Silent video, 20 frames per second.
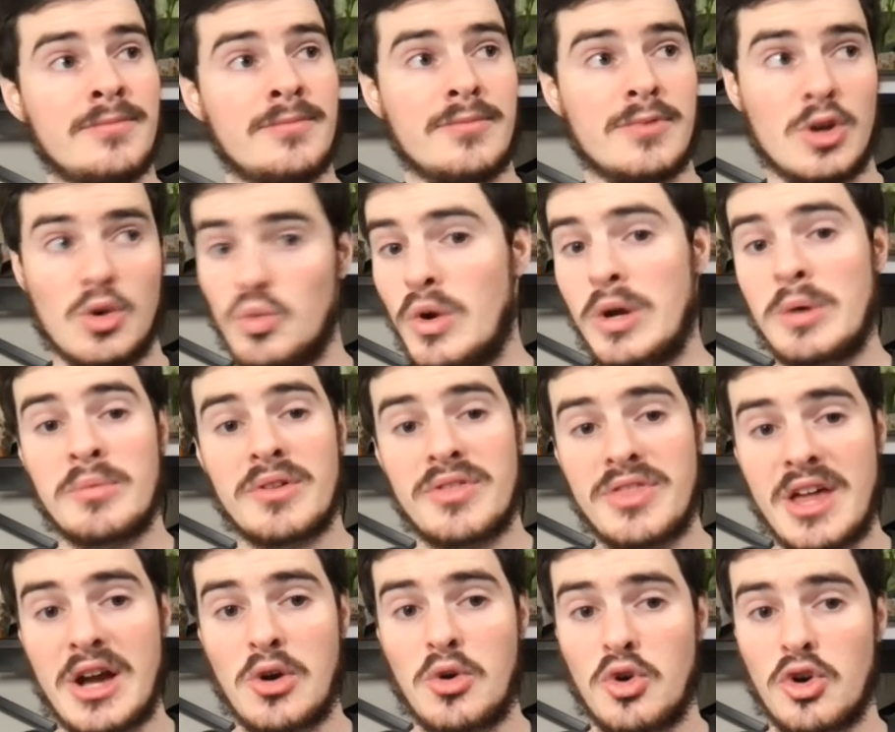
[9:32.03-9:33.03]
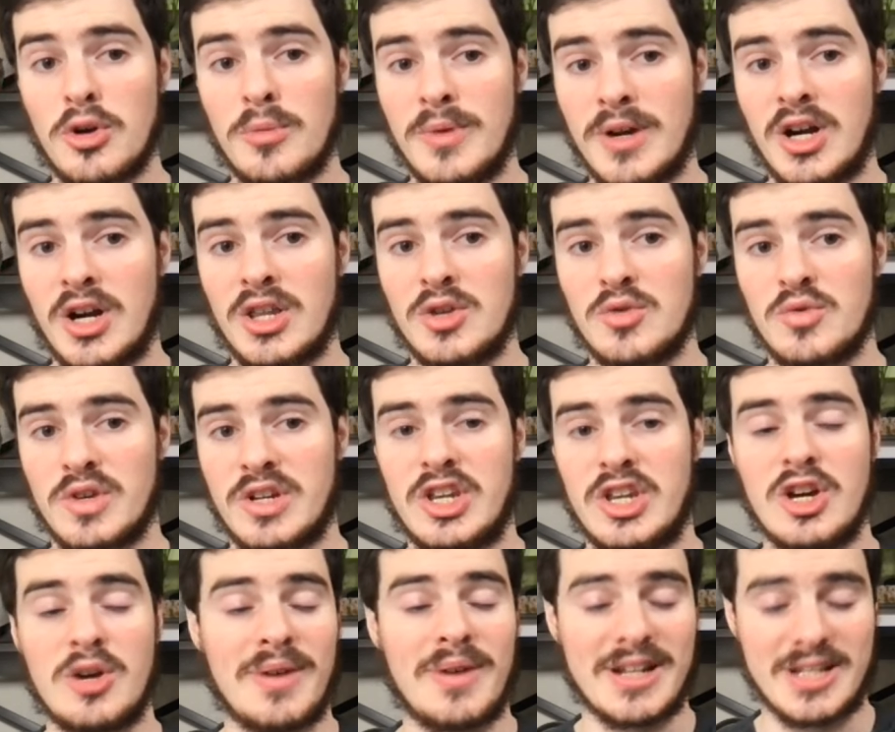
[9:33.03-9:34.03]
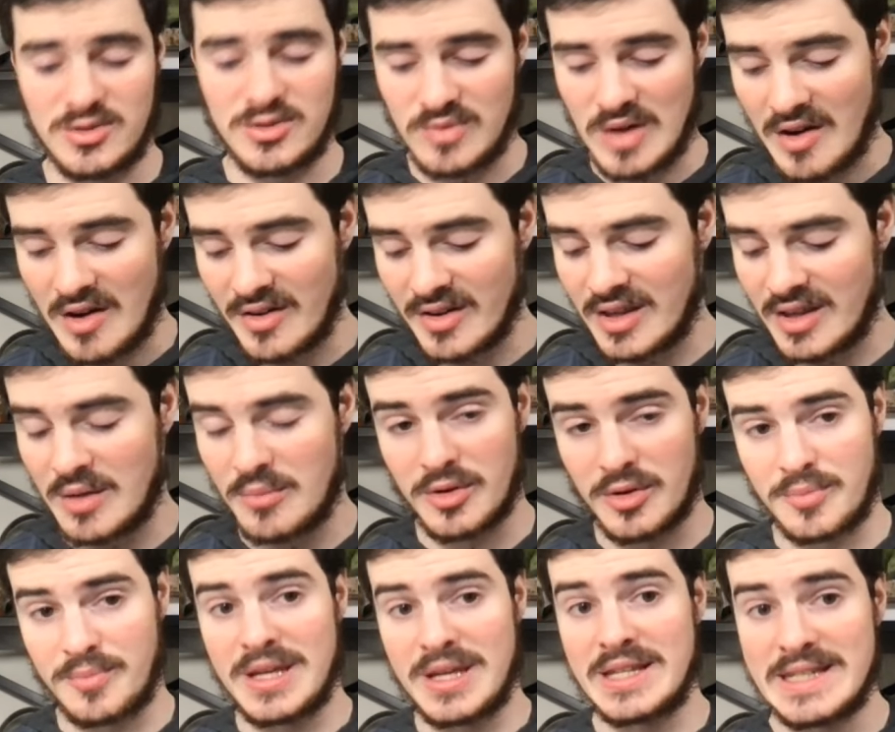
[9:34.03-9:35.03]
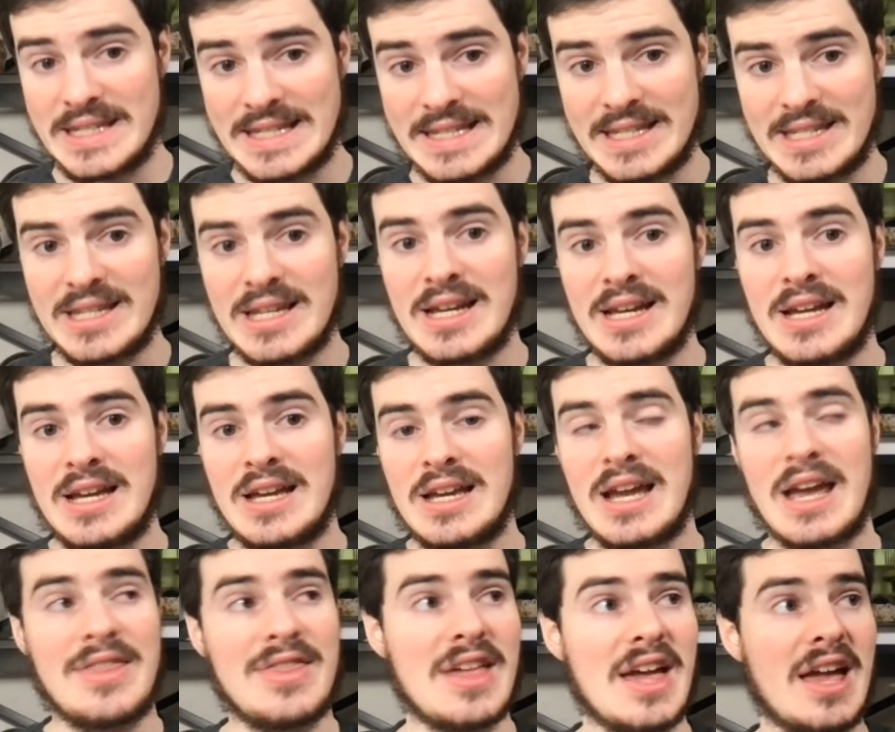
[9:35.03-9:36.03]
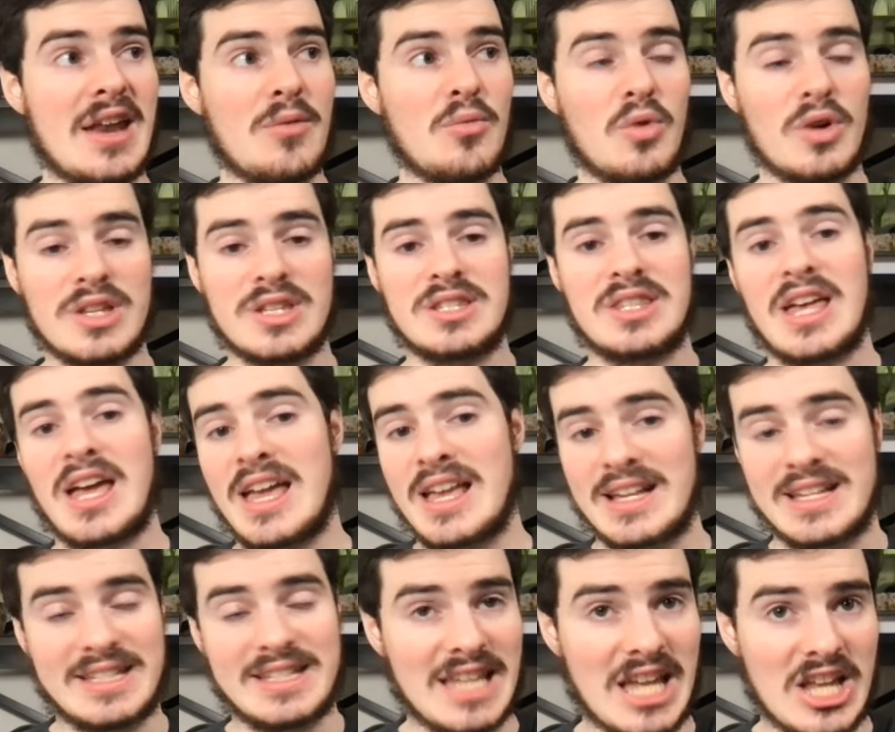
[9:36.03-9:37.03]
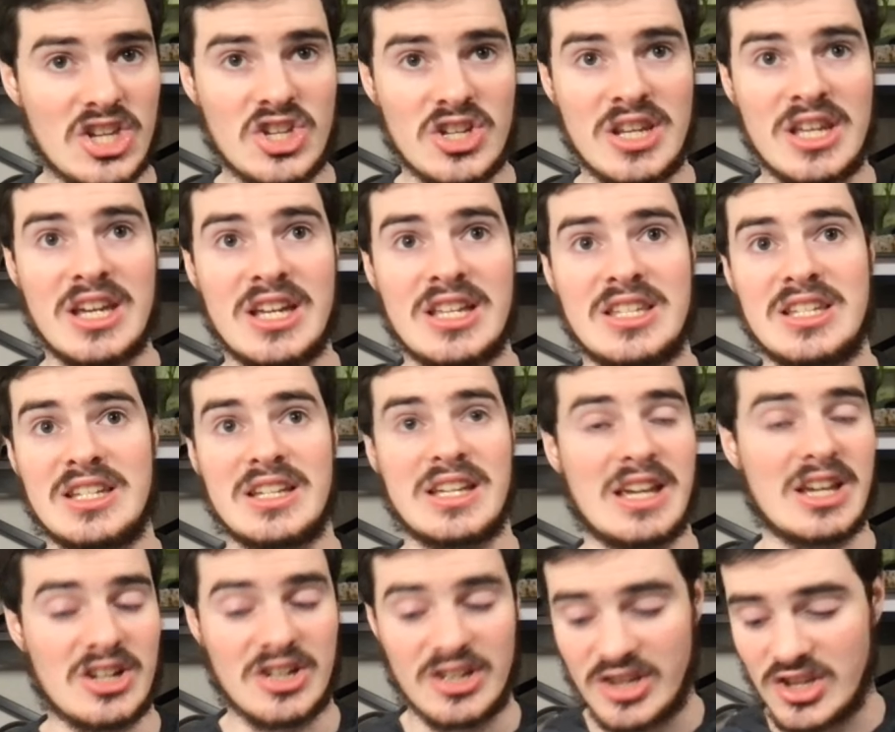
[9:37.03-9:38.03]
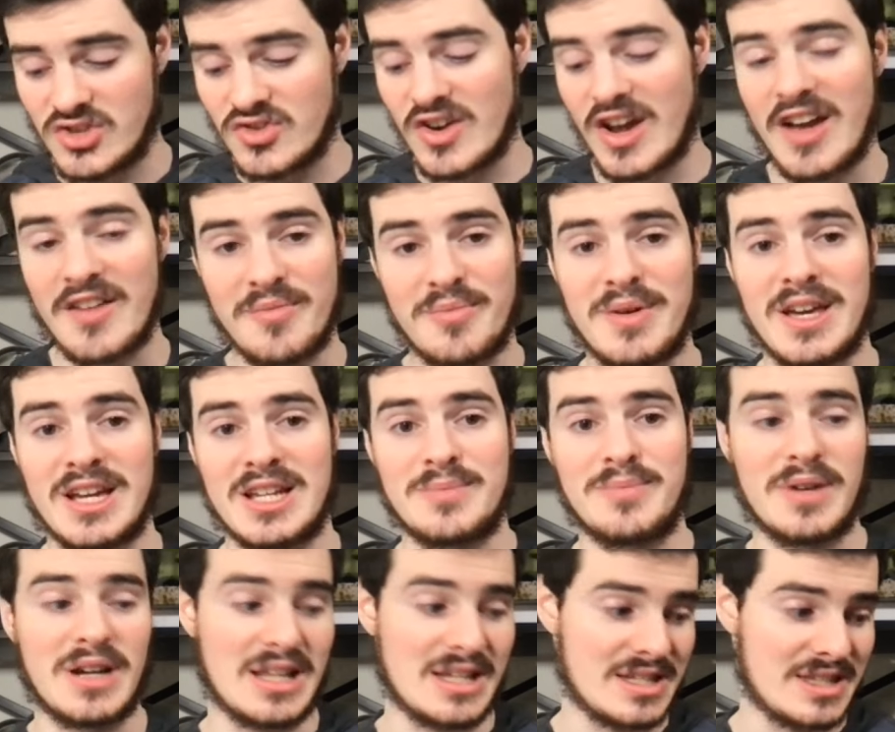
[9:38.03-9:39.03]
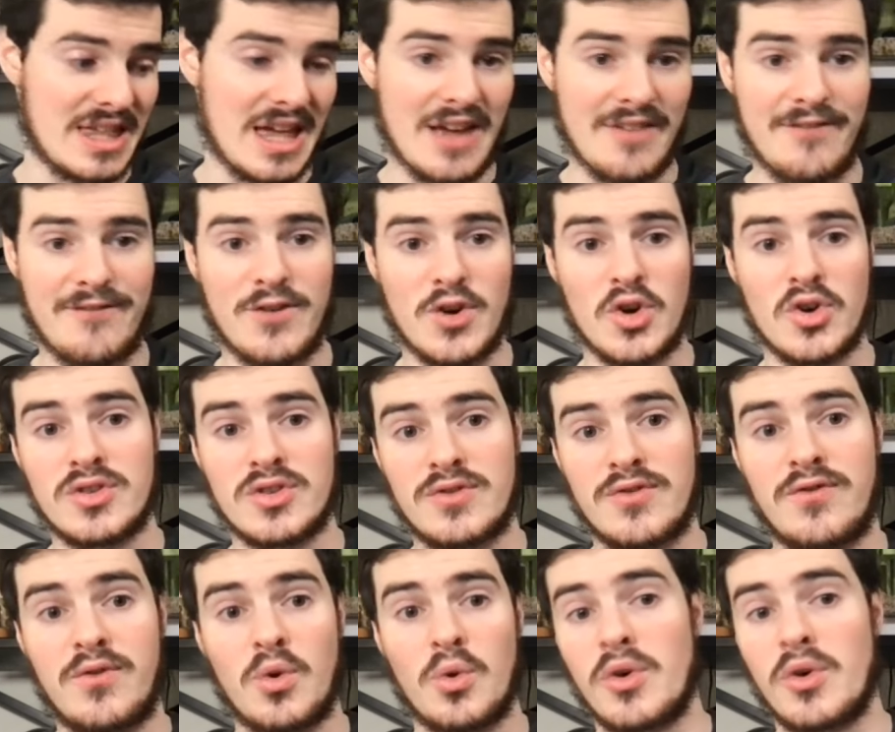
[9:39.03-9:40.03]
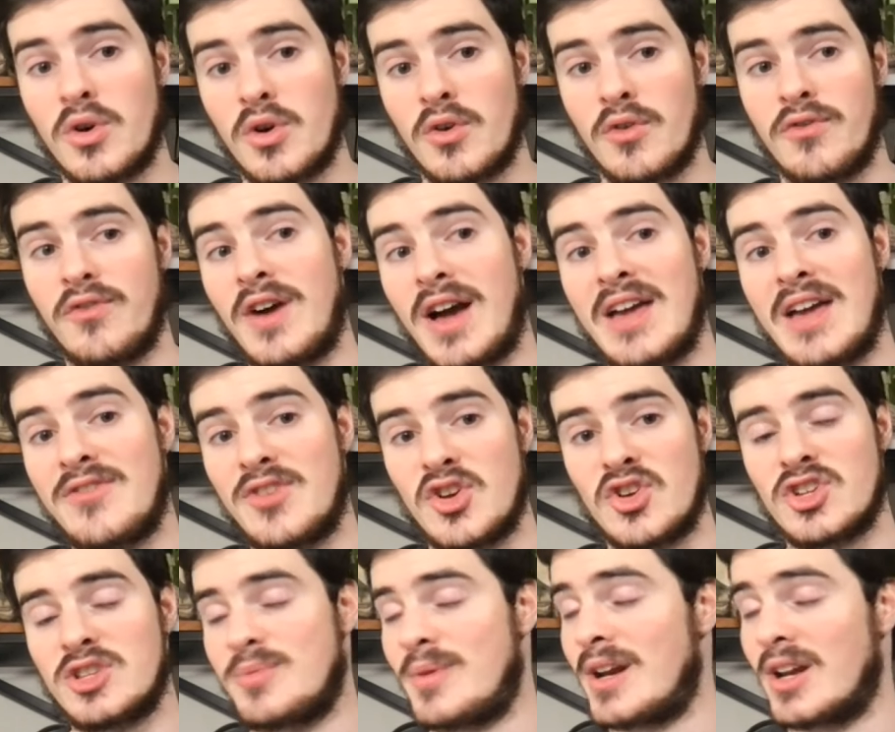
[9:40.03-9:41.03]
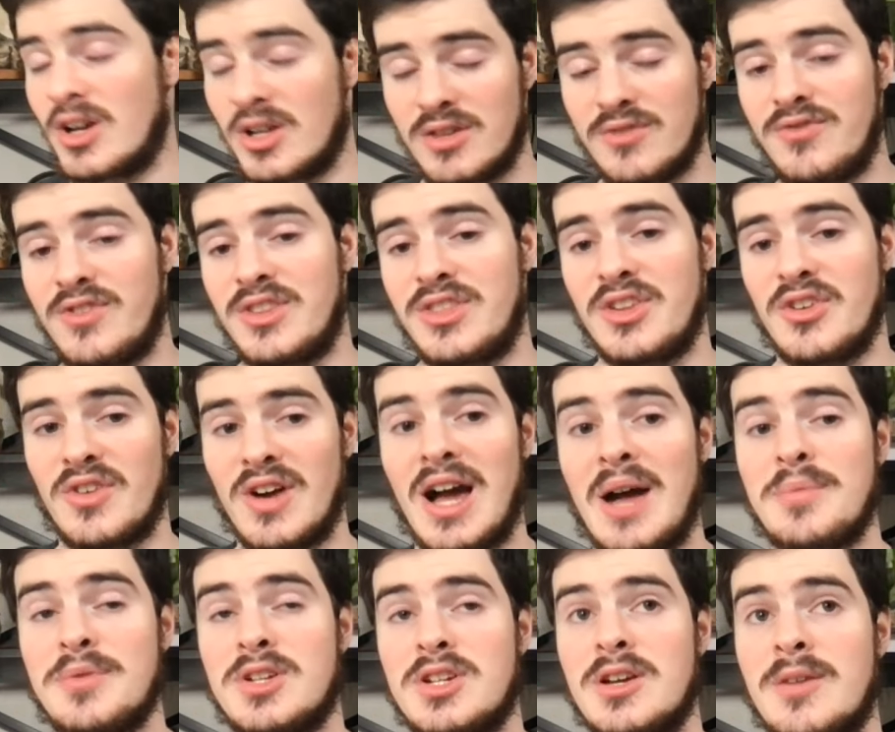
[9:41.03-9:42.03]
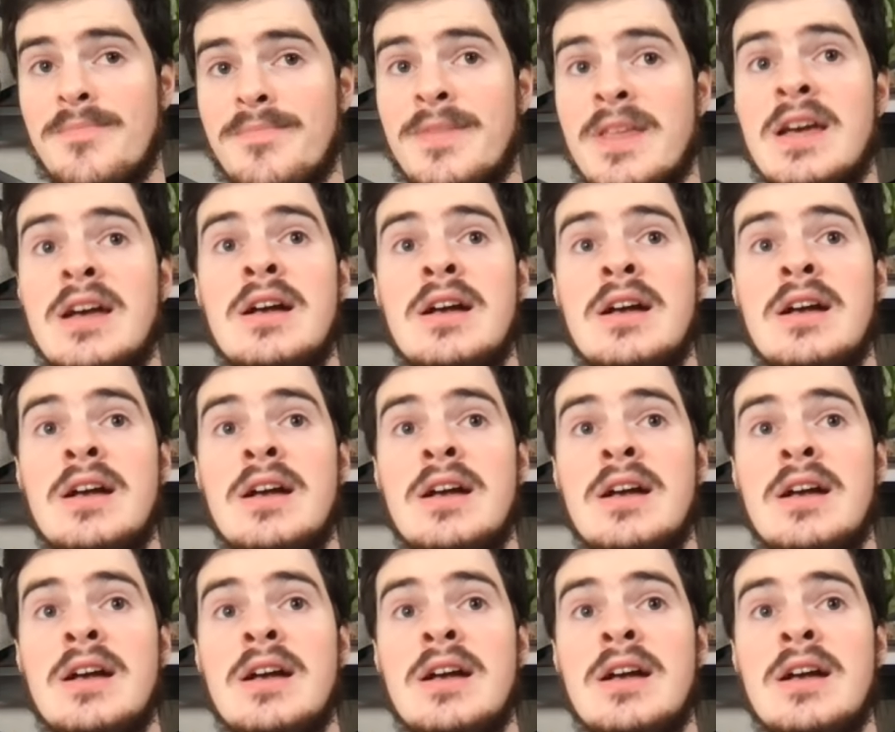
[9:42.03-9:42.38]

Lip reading: You win with that quarterback on the rookie deal by surrounding him with pieces. And then once that extension hits, you hit on the draft picks. But it's that first 4 or 5 years, depending on the fifth-year option,